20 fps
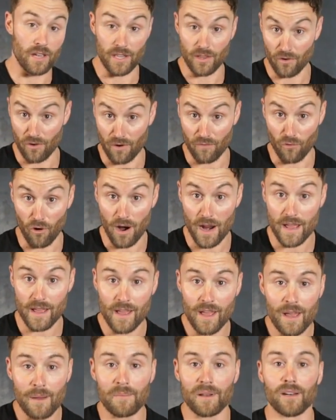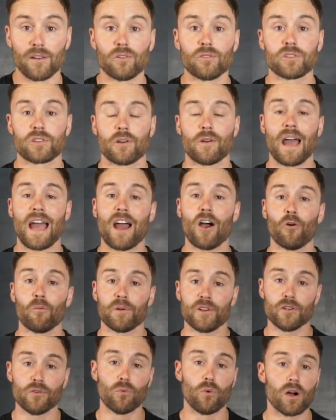in their own right, but it'll also
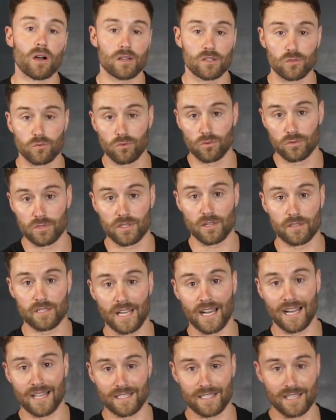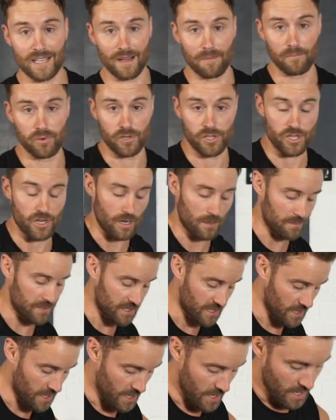help you work towards those handstand
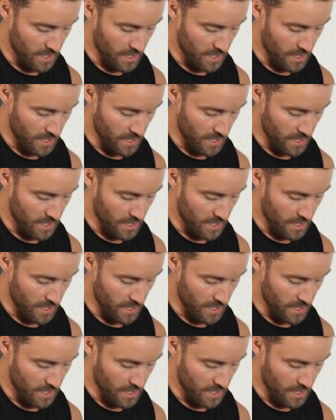push-ups.